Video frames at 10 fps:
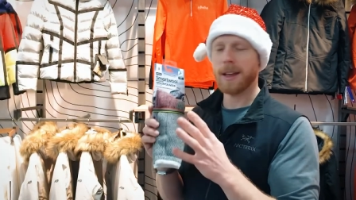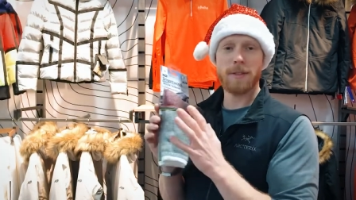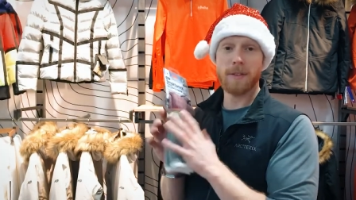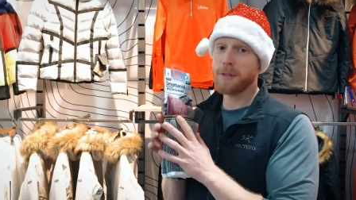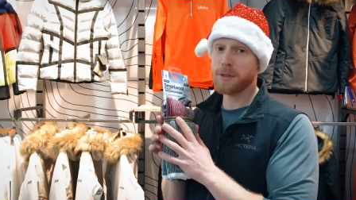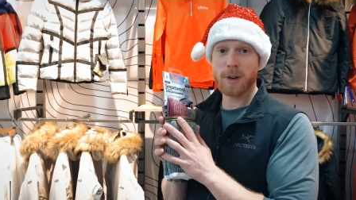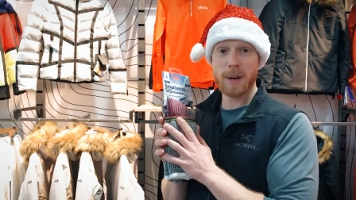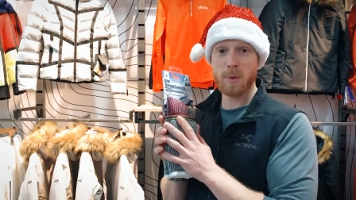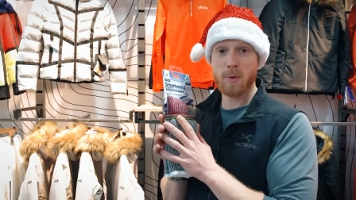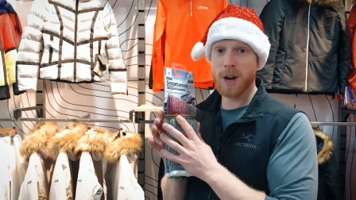If you've never
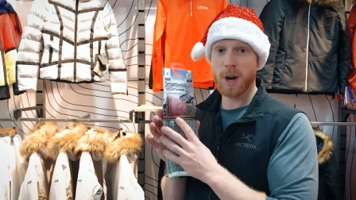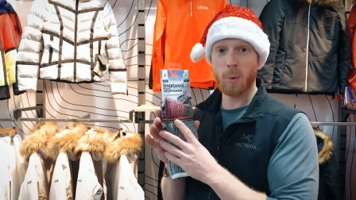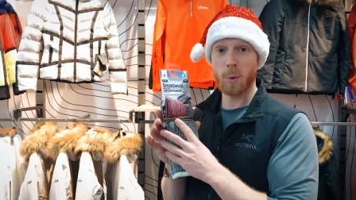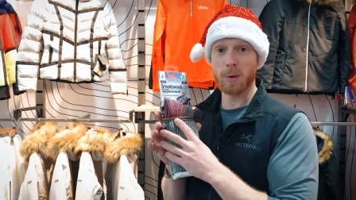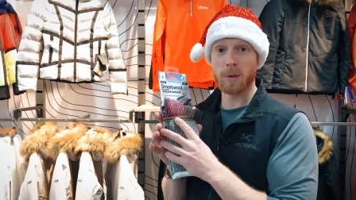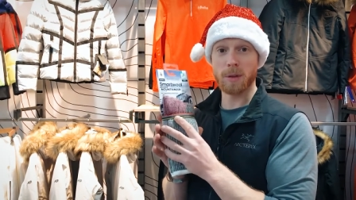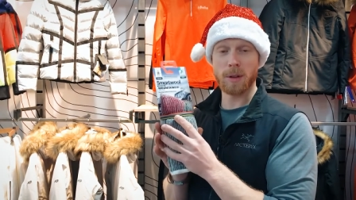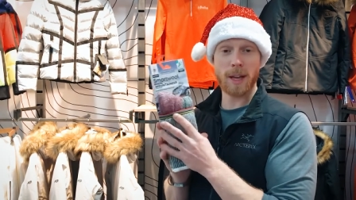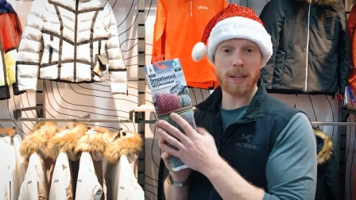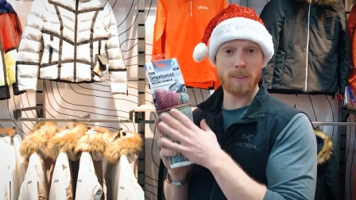tried merino wool,
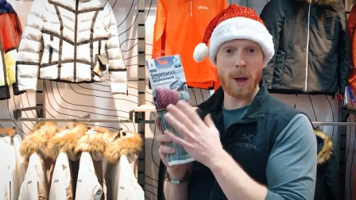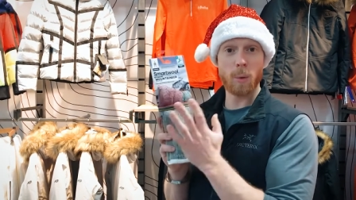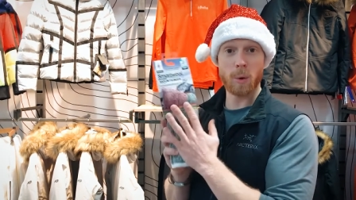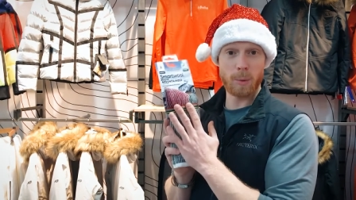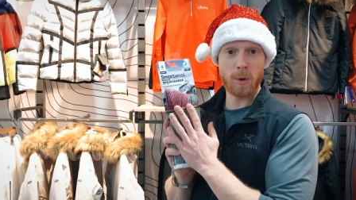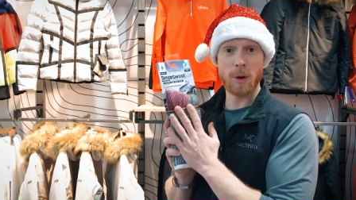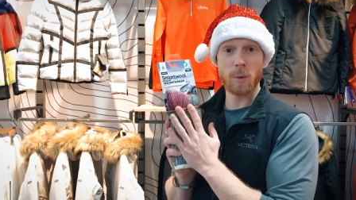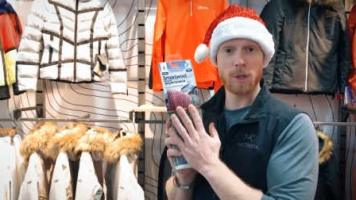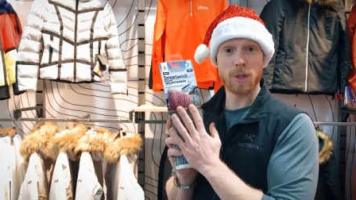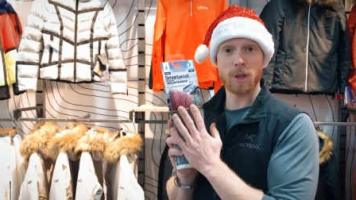uh, Smartwool merino
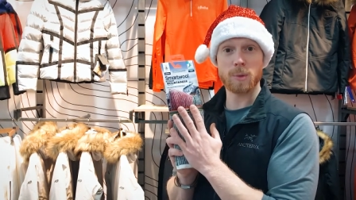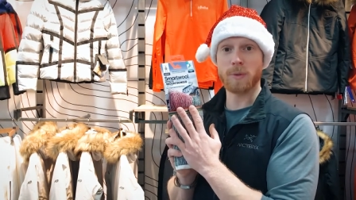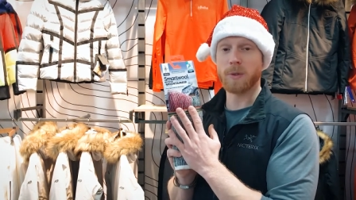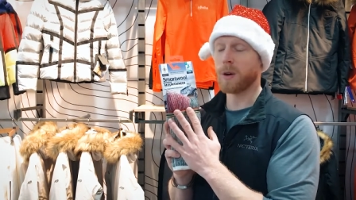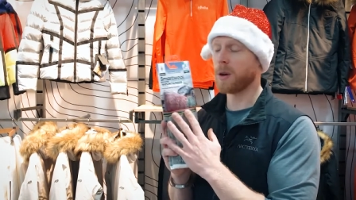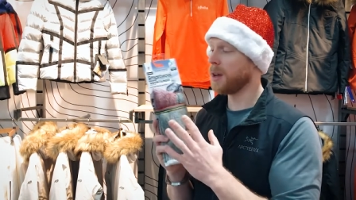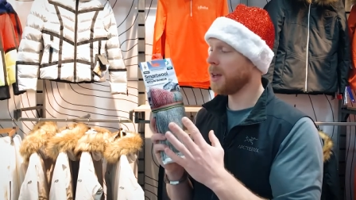wool socks before,